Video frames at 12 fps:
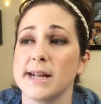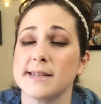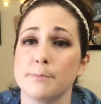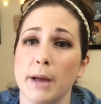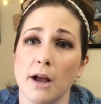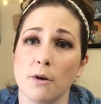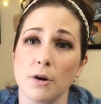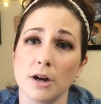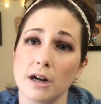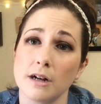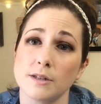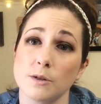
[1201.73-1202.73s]
it's back
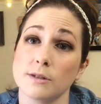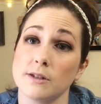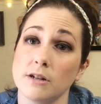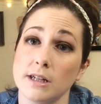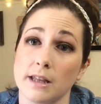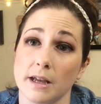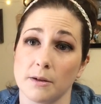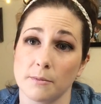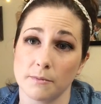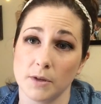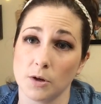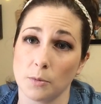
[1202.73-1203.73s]
ordered, so it's already, like,
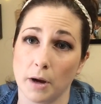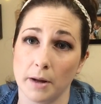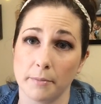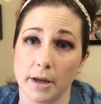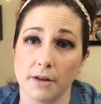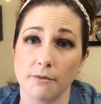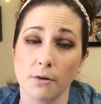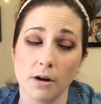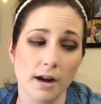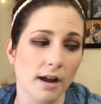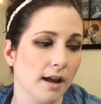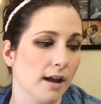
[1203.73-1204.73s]
you know, bought and paid
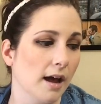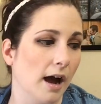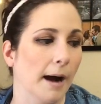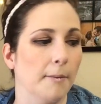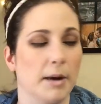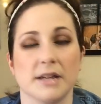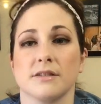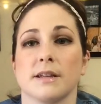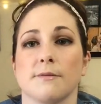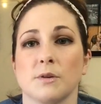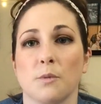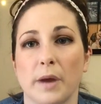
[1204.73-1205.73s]
for. I just
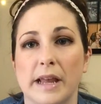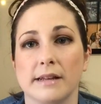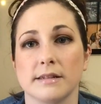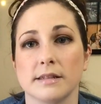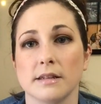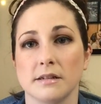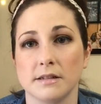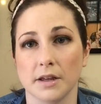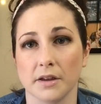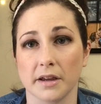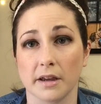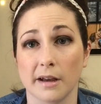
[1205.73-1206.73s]
have to wait
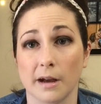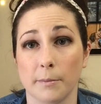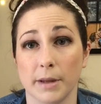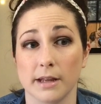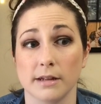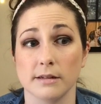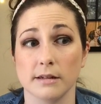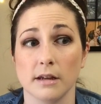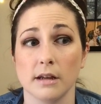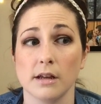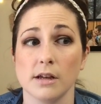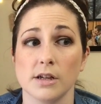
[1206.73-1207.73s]
until it can come in.
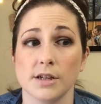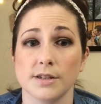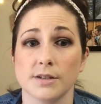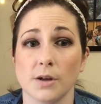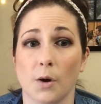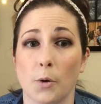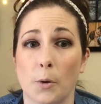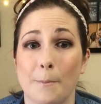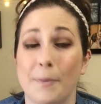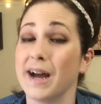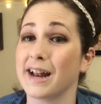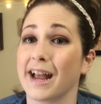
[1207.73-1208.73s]
So,
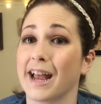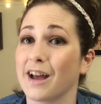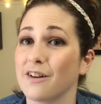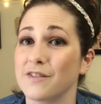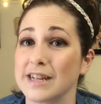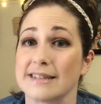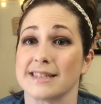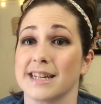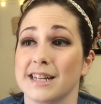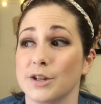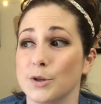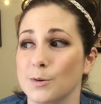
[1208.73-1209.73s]
but I have
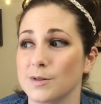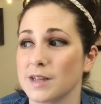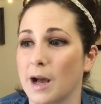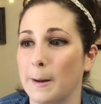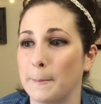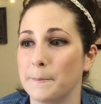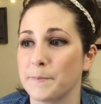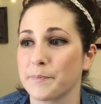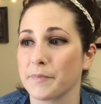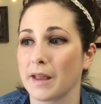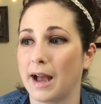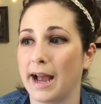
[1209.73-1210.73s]
exciting news.
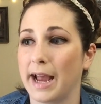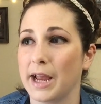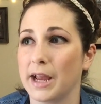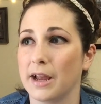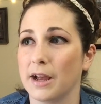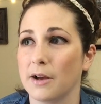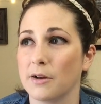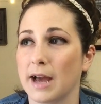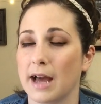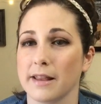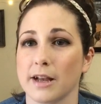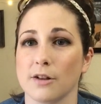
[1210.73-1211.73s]
I
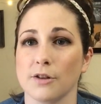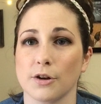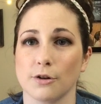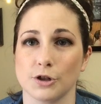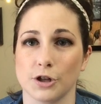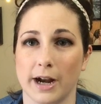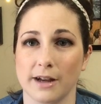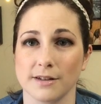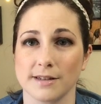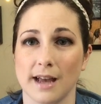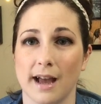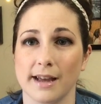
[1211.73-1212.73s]
got, like, a little
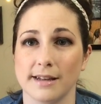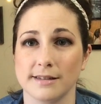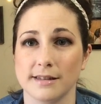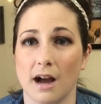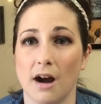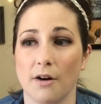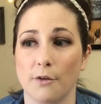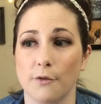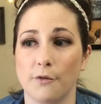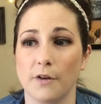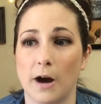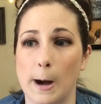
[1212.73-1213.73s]
trial size
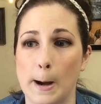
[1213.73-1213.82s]
of